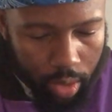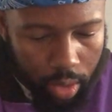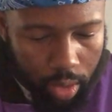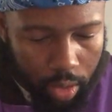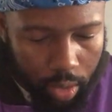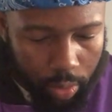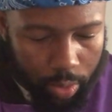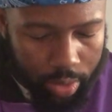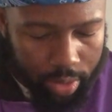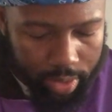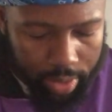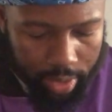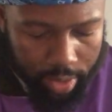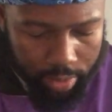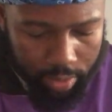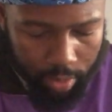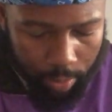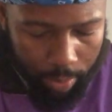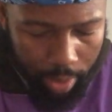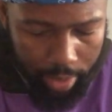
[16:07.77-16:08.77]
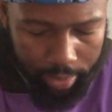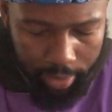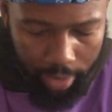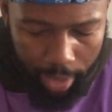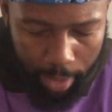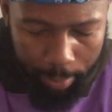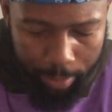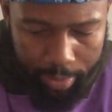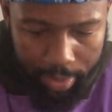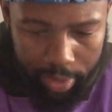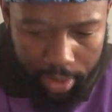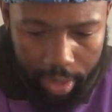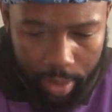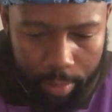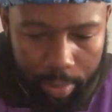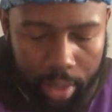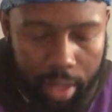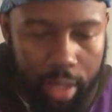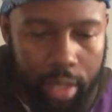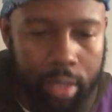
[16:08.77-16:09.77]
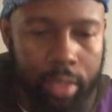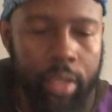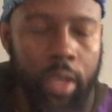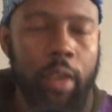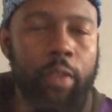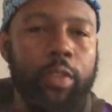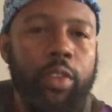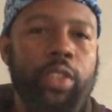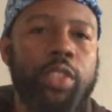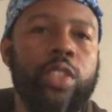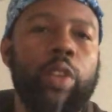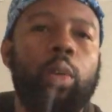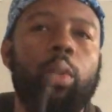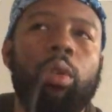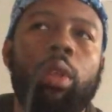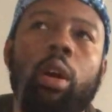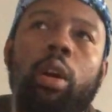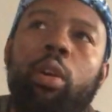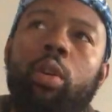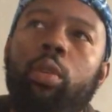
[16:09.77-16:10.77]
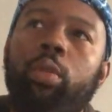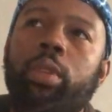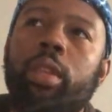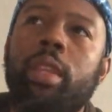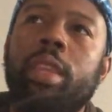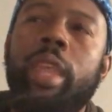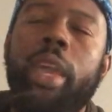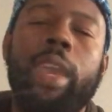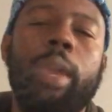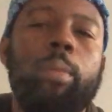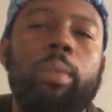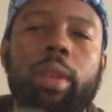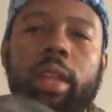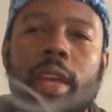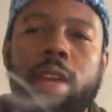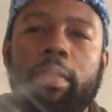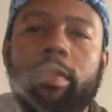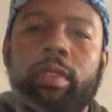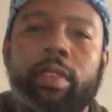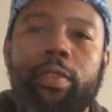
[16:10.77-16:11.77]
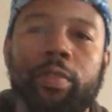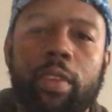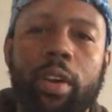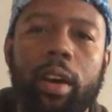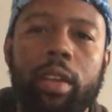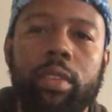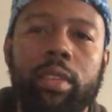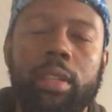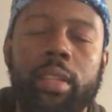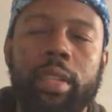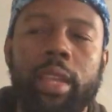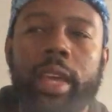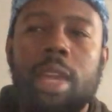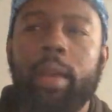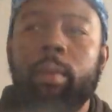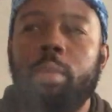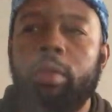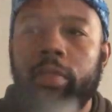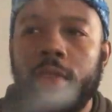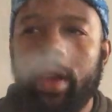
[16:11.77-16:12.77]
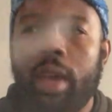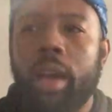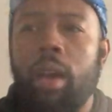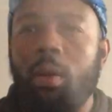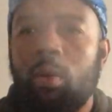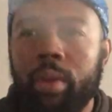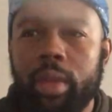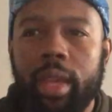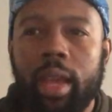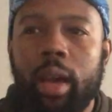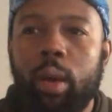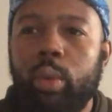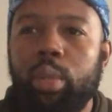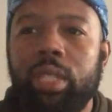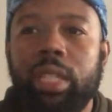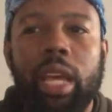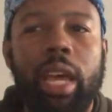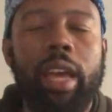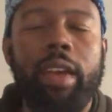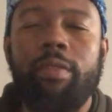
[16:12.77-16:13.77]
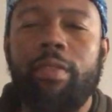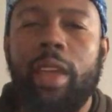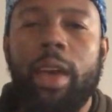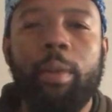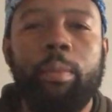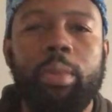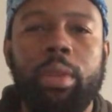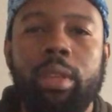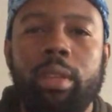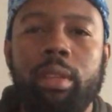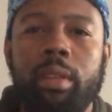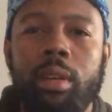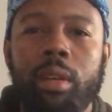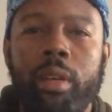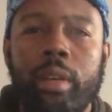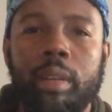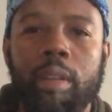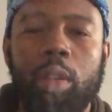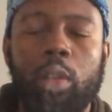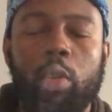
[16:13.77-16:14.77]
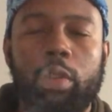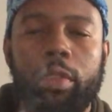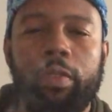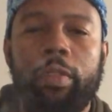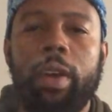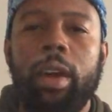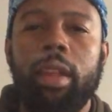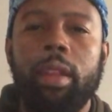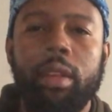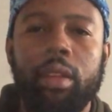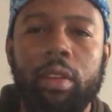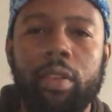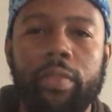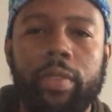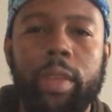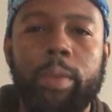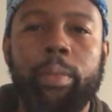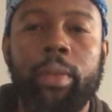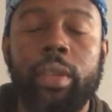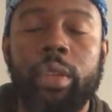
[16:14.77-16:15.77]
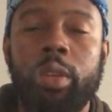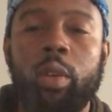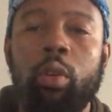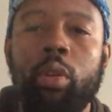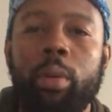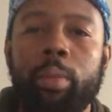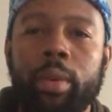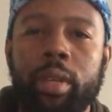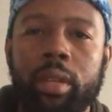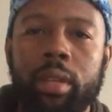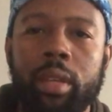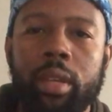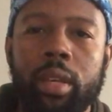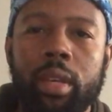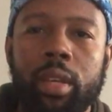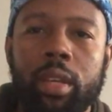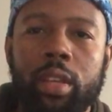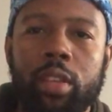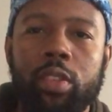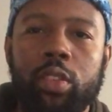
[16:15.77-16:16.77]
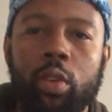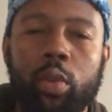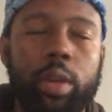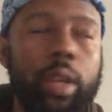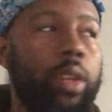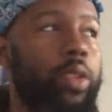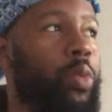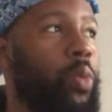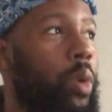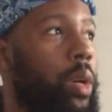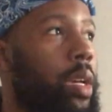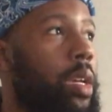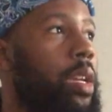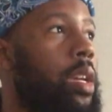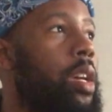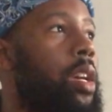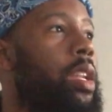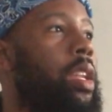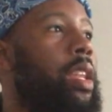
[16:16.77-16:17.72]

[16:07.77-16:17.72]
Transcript: you know, these things are about to happen again because for so long, the name of the Heavenly Father, the name of Yahweh and Yahweh Shai have not been uh, glorified in the earth. They've been dormant. So guess what?